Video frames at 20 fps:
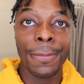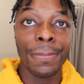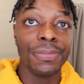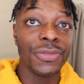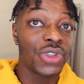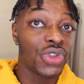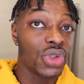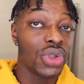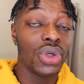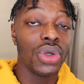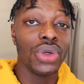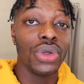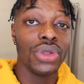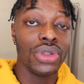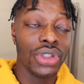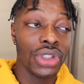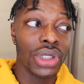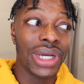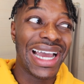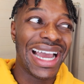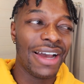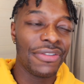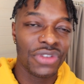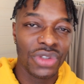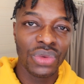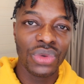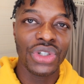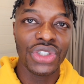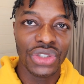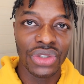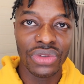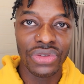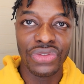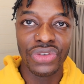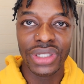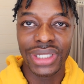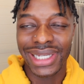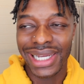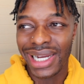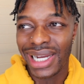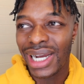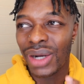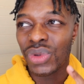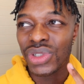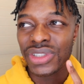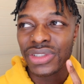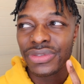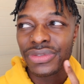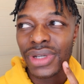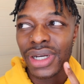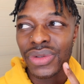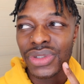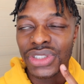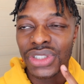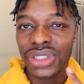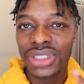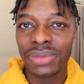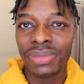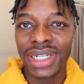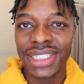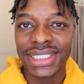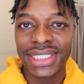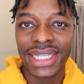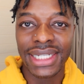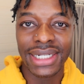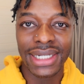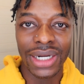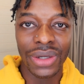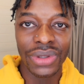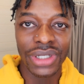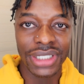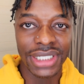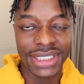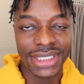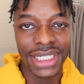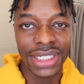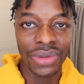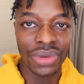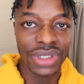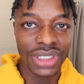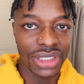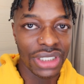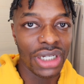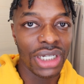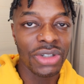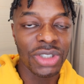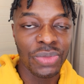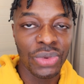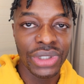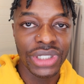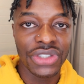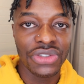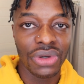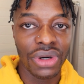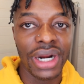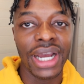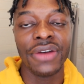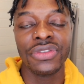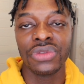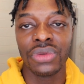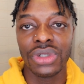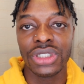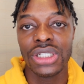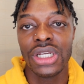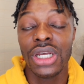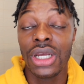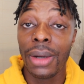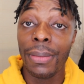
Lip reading: So afterwards you'll feel it. I was touching my skin and I realized that it was pretty sore afterwards.